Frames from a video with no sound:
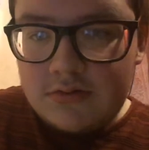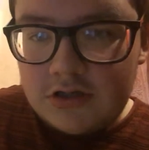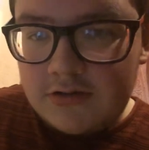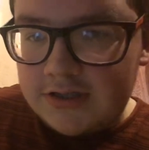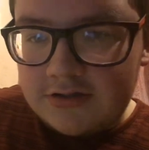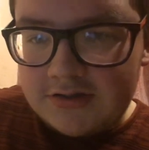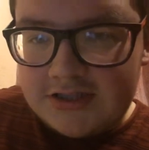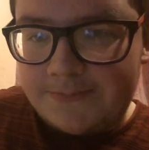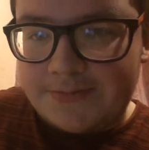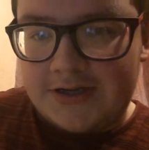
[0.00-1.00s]
No, I don't
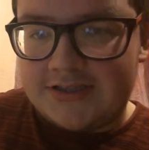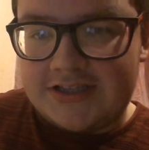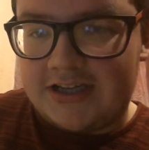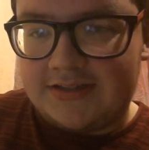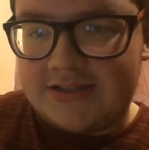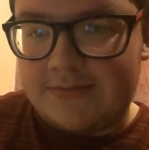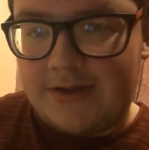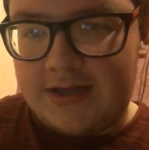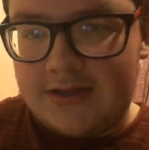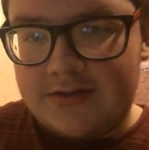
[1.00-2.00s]
support Chelsea,
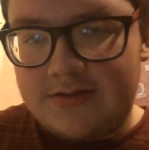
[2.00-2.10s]
mate.